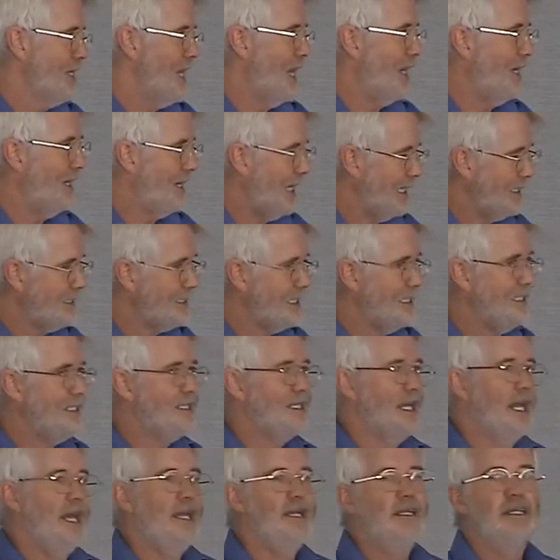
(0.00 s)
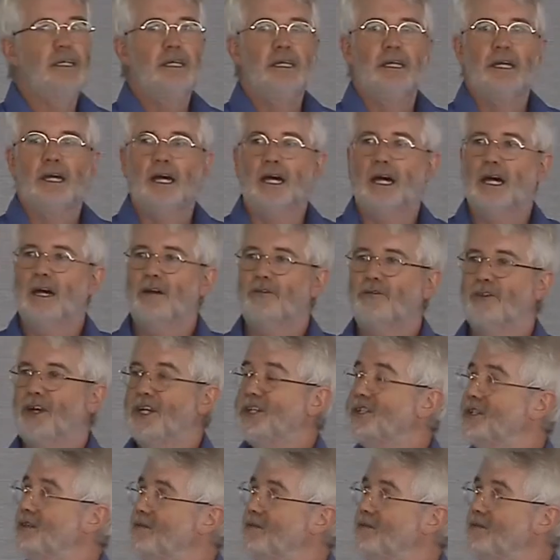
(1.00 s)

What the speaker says: And in 1810, a French